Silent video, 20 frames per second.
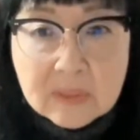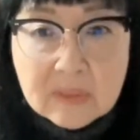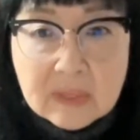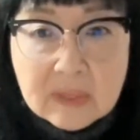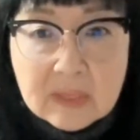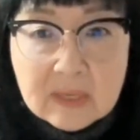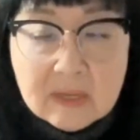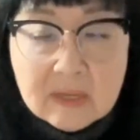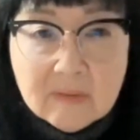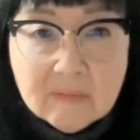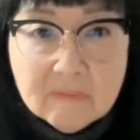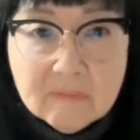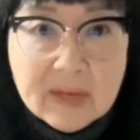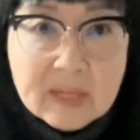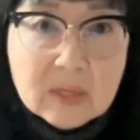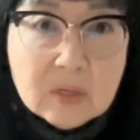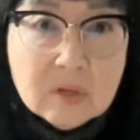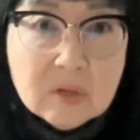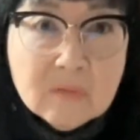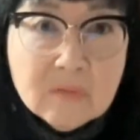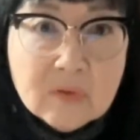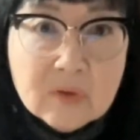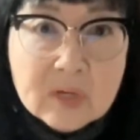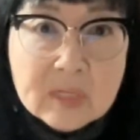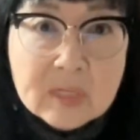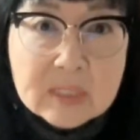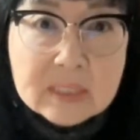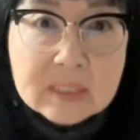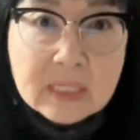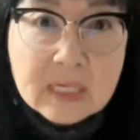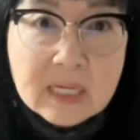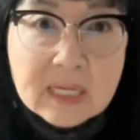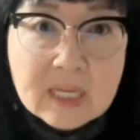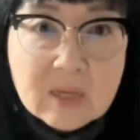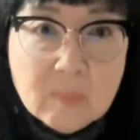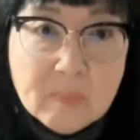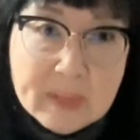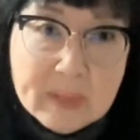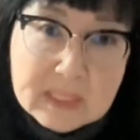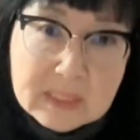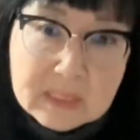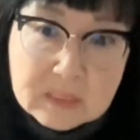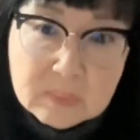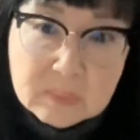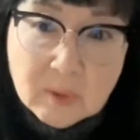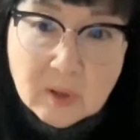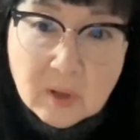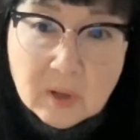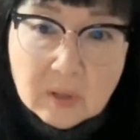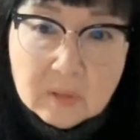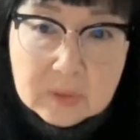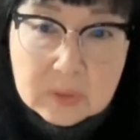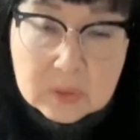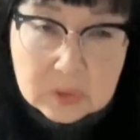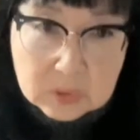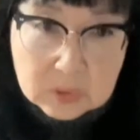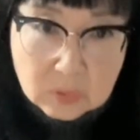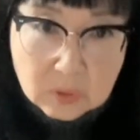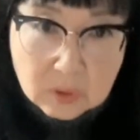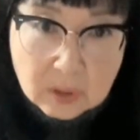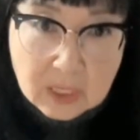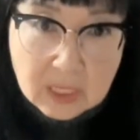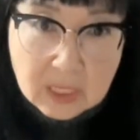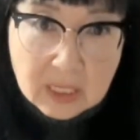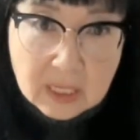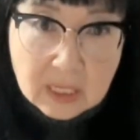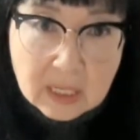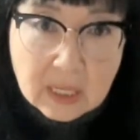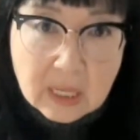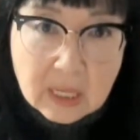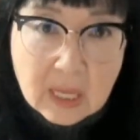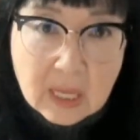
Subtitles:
the Vancouver Asahi baseball story,